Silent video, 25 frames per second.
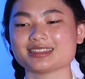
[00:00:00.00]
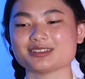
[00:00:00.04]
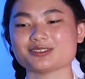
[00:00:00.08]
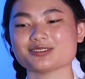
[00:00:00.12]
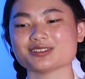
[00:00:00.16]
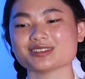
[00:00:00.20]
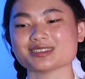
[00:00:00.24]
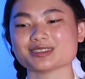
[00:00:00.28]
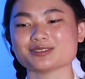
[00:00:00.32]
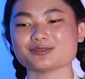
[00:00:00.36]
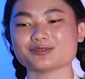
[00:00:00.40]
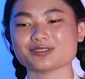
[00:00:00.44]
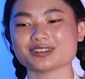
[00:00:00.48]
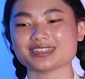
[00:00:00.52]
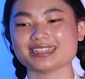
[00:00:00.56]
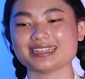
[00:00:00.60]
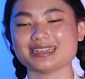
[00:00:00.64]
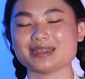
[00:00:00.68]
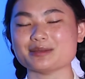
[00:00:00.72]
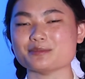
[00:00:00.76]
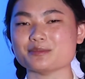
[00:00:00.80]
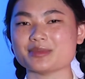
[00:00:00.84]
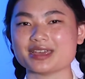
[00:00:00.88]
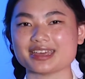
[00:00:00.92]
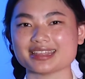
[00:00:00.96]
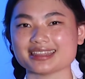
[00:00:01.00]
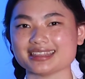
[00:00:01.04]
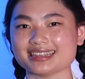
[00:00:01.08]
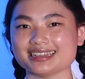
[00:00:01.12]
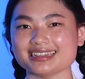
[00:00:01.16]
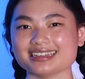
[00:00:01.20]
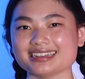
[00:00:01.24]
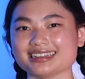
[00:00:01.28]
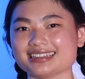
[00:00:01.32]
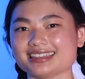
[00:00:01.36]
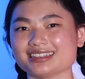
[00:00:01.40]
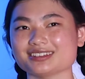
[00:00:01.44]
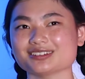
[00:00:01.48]
There isn't really a
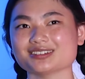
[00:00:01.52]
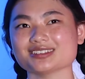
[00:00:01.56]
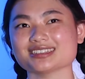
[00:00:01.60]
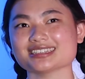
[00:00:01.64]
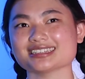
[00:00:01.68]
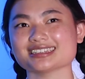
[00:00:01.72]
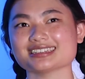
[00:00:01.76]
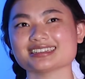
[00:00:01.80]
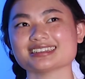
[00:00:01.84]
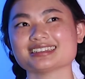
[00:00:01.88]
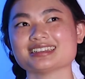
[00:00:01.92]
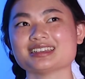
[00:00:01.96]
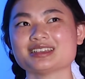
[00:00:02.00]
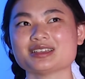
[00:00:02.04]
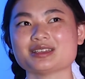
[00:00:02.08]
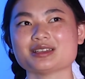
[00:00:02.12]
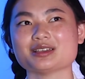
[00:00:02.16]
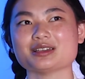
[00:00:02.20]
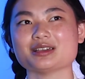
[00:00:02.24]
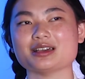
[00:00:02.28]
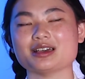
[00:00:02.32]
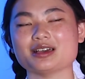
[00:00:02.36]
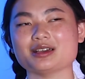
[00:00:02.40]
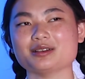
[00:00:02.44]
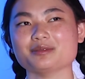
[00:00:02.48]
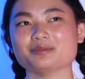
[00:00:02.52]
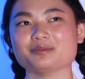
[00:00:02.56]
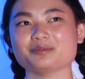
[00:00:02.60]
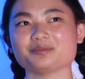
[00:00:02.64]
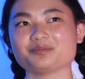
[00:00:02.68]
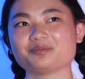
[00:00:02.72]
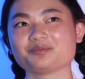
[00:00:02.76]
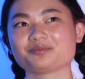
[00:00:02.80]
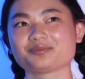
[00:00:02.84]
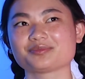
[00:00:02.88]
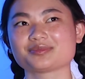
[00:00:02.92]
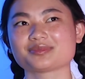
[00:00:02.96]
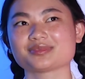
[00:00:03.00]
method, there isn't
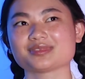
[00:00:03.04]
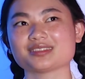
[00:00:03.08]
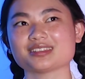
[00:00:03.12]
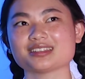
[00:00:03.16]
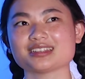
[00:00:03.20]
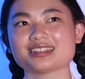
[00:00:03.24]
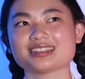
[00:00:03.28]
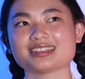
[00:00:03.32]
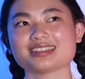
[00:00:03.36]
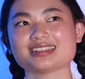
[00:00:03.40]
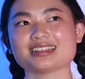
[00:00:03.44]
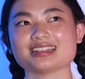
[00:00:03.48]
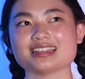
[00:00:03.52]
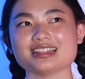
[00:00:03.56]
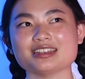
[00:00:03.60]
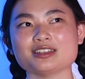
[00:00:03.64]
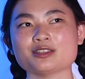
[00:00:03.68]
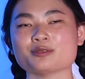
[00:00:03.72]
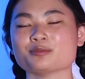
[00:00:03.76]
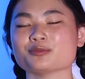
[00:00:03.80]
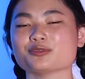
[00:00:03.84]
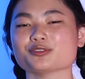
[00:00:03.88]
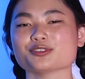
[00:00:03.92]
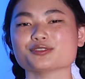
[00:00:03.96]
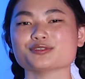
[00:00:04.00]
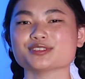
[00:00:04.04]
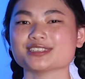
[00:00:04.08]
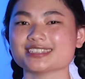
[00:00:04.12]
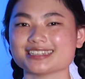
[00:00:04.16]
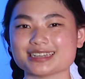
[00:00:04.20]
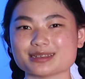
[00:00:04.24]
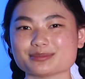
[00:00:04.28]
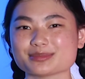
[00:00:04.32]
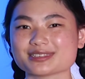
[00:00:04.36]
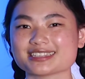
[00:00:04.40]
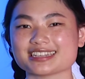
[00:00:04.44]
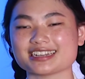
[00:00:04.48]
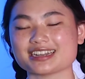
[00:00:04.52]
a number of
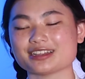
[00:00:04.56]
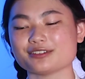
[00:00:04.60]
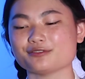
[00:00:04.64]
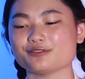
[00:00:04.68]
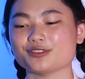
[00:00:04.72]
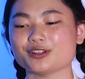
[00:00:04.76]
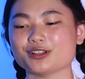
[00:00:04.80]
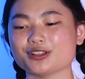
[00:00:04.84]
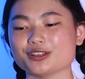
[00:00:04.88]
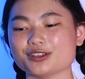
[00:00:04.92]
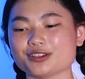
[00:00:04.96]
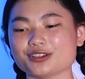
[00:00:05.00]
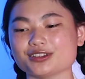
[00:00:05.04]
steps that I follow.